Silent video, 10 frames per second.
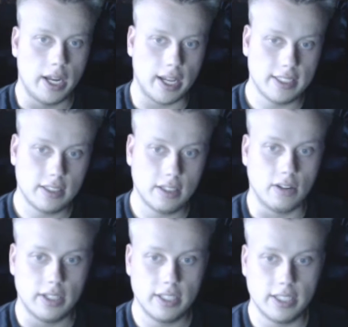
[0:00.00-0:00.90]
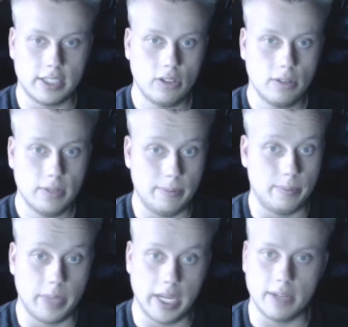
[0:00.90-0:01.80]
guess the London is suitably
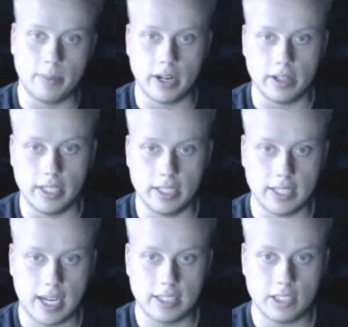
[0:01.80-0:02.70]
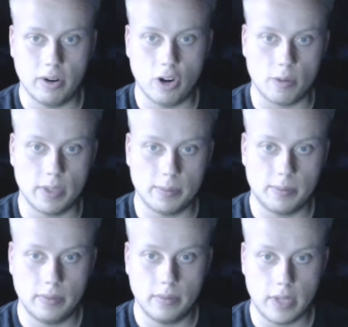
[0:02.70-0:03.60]
big, apparently. It's not so enormous
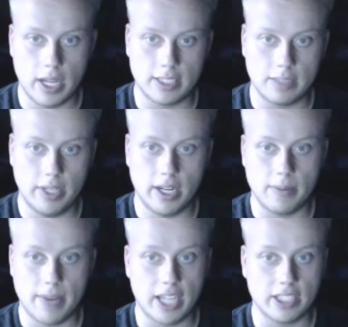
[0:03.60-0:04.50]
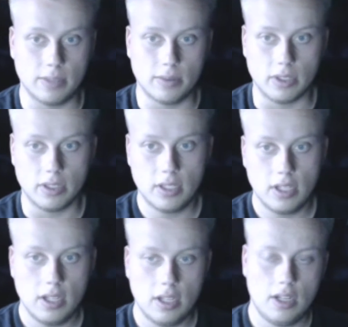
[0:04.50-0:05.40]
as to be unimaginable.
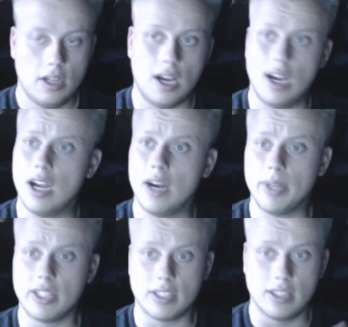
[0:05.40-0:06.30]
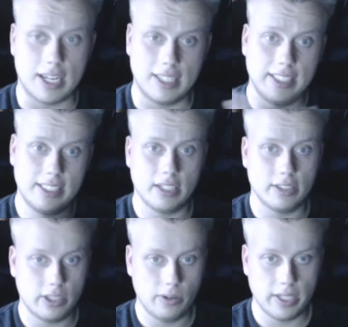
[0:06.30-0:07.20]
But there's a lot of detail
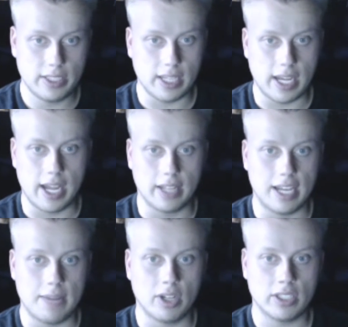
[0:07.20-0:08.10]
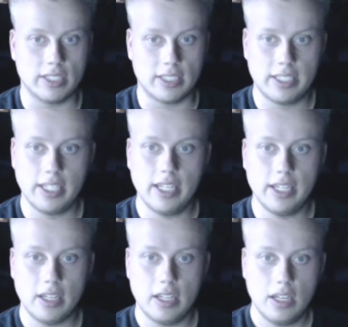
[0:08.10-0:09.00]
to it and landmarks to
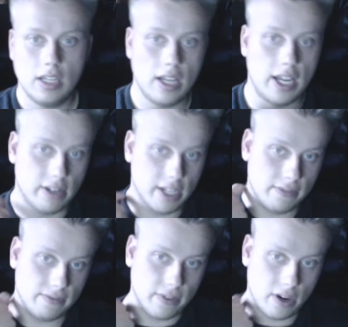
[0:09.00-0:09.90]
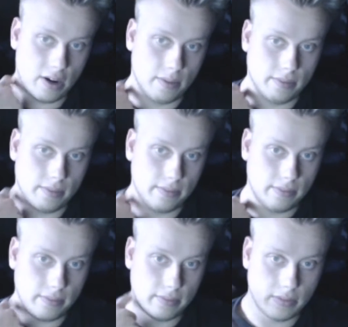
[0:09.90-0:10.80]
see, and you'll get from
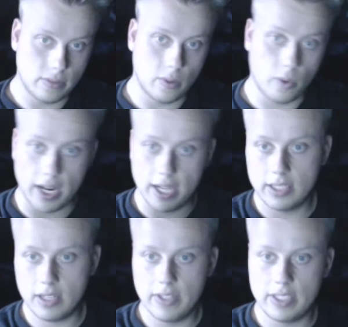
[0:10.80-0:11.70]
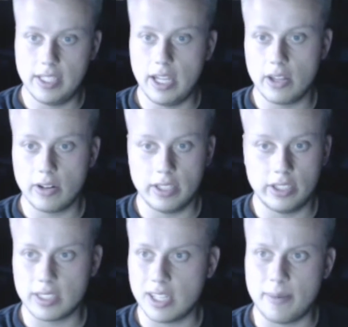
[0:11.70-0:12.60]
one end of it to the other in
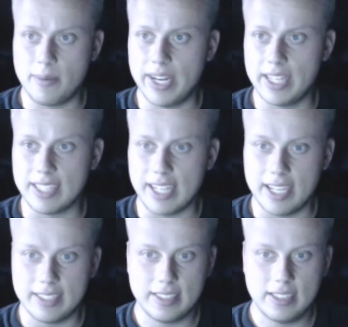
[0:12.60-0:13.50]
just a couple minutes, I guess.